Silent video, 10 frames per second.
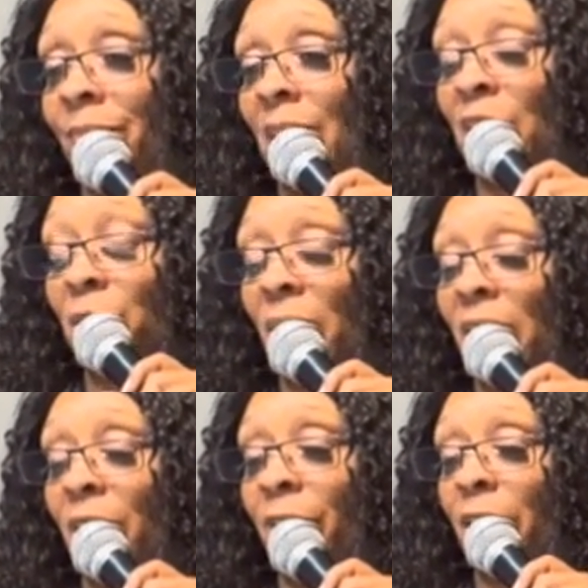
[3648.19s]
He's
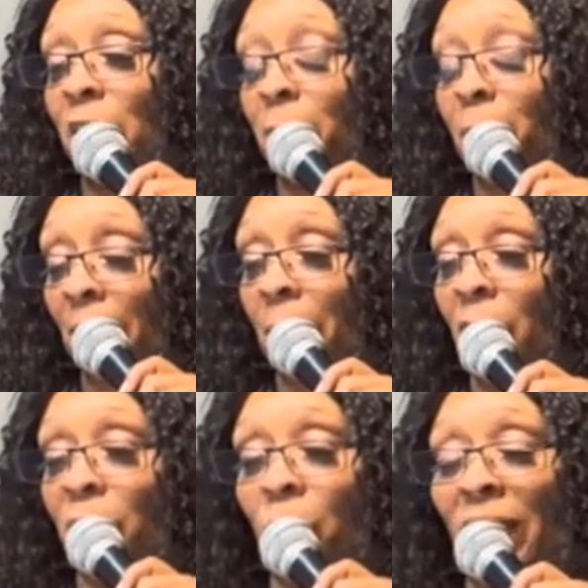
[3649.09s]
ready for his people
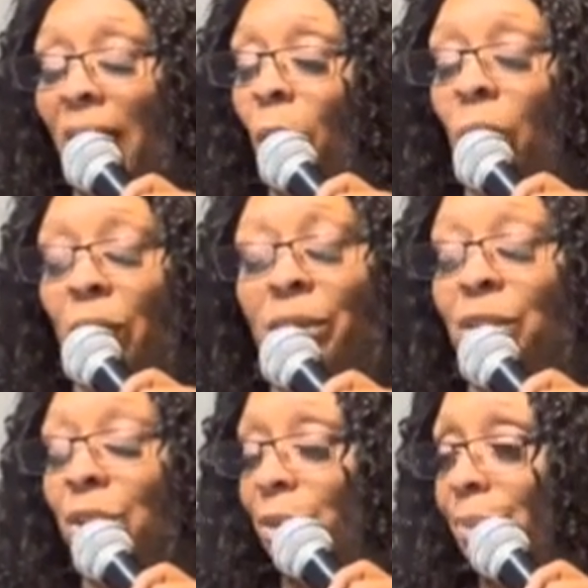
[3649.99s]
because we got work
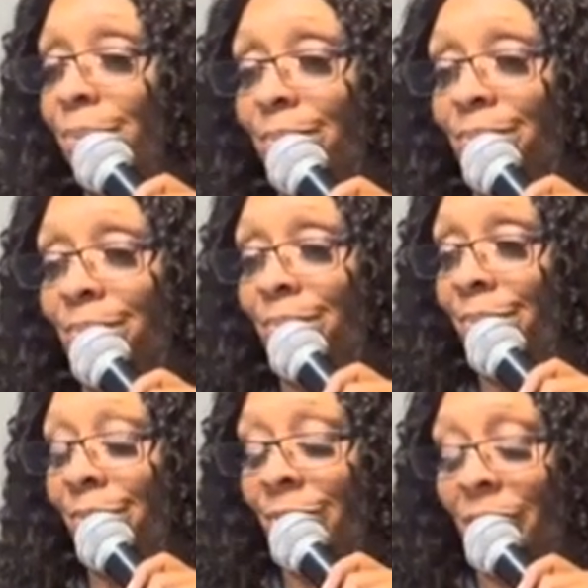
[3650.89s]
to do.
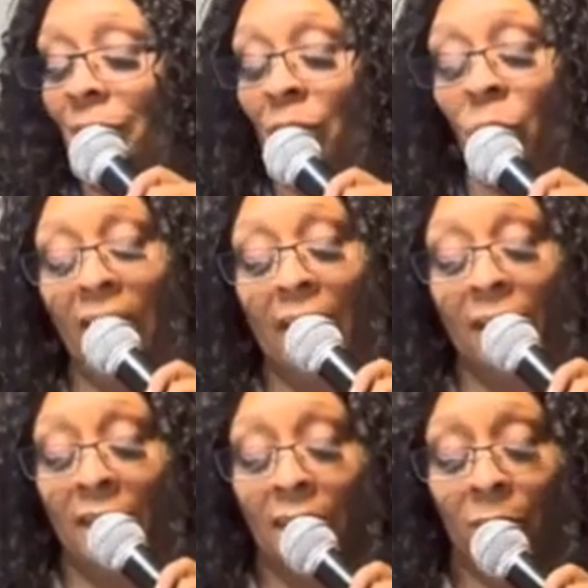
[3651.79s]
We
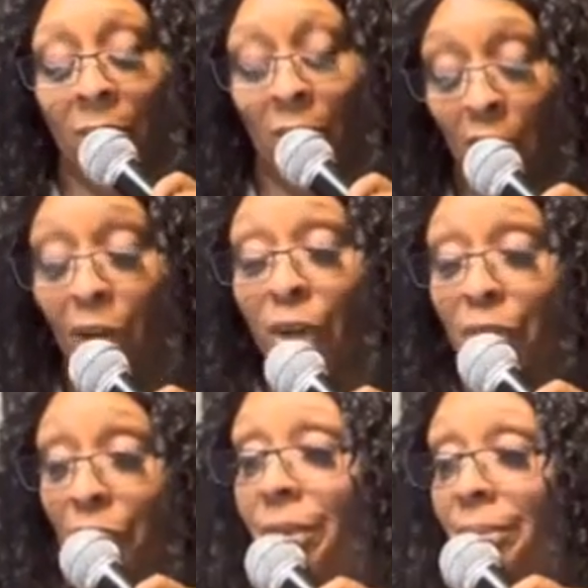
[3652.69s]
got to get
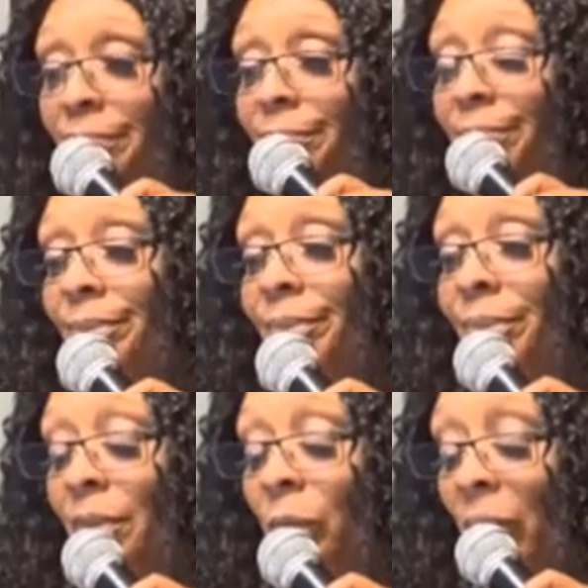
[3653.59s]
learned.
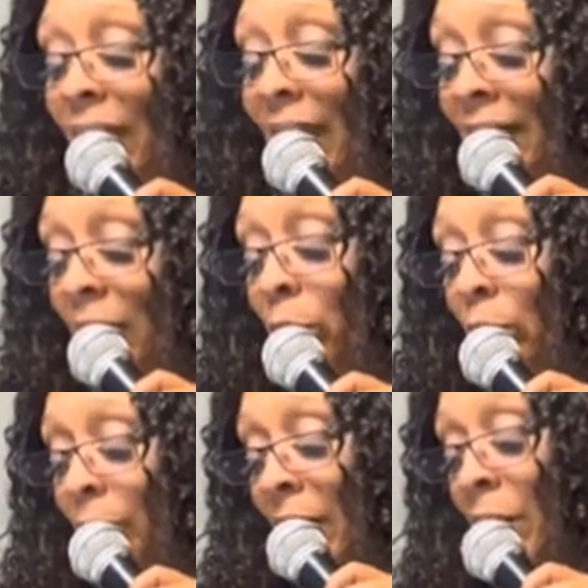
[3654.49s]
We got to get on
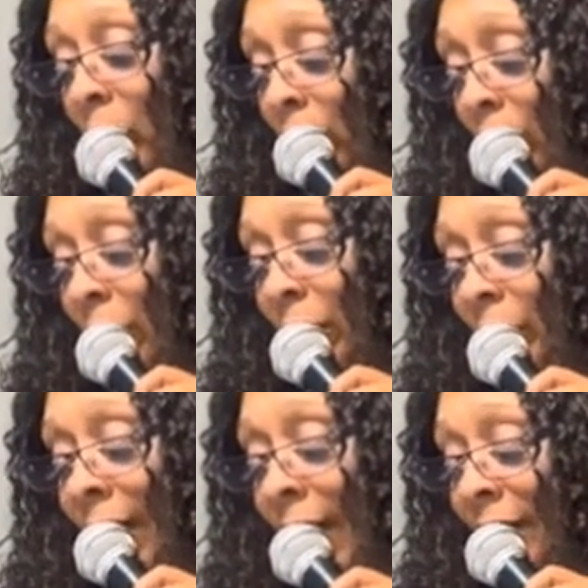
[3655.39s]
the meat of the
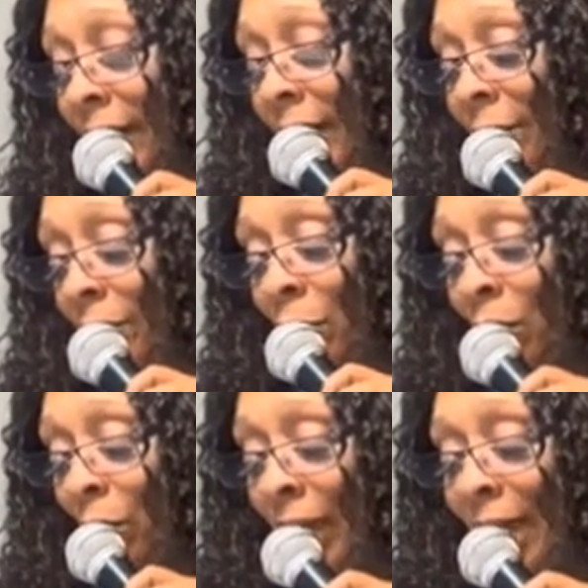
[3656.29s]
word. We got to get, you
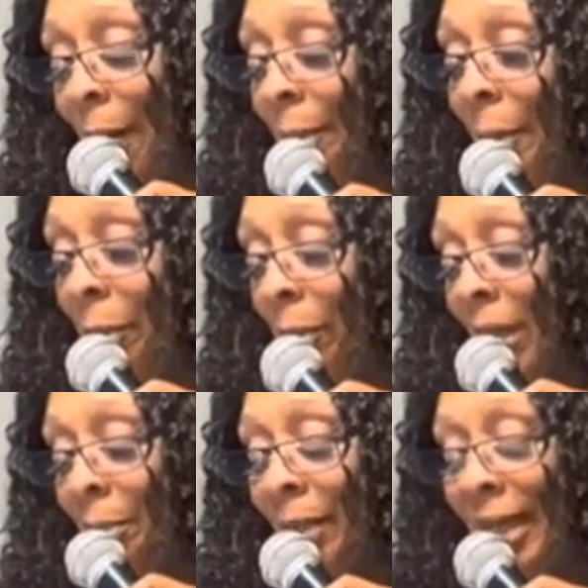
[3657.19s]
know, he got people
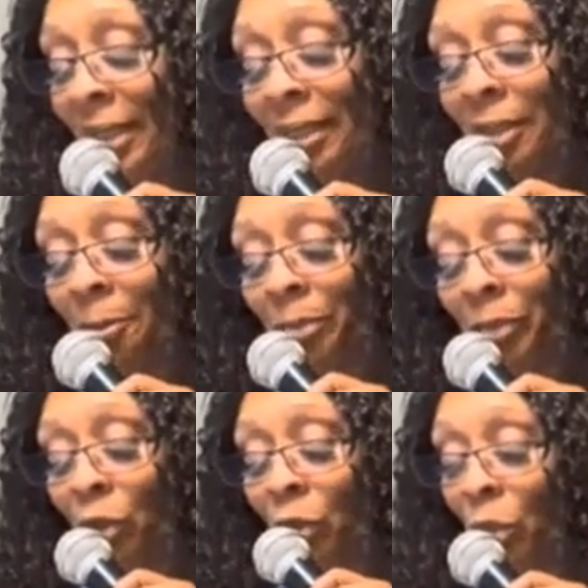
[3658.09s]
in places,
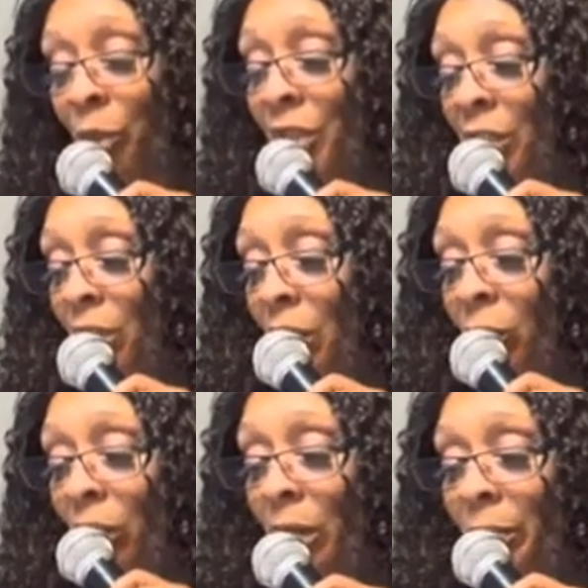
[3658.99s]
you know, teaching the
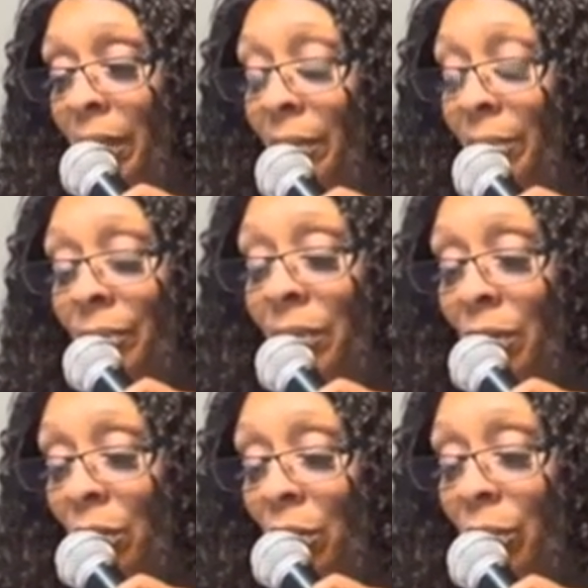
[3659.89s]
word, but,
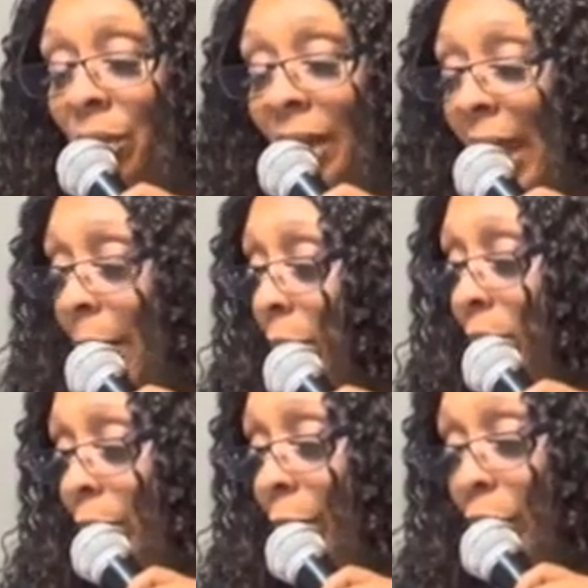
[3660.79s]
you know, the
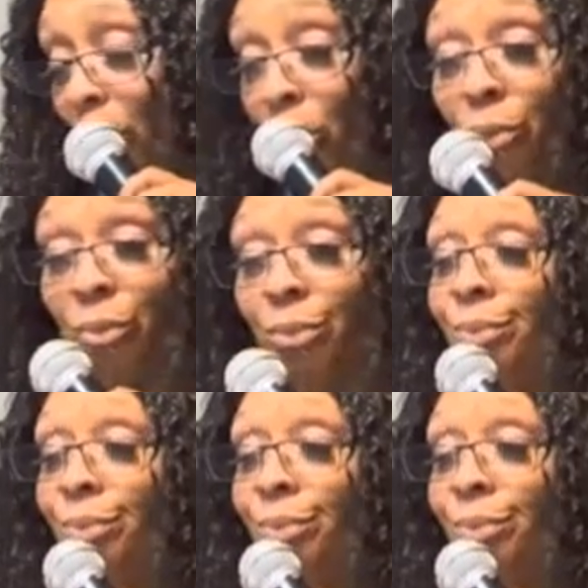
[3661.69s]
laborers are few.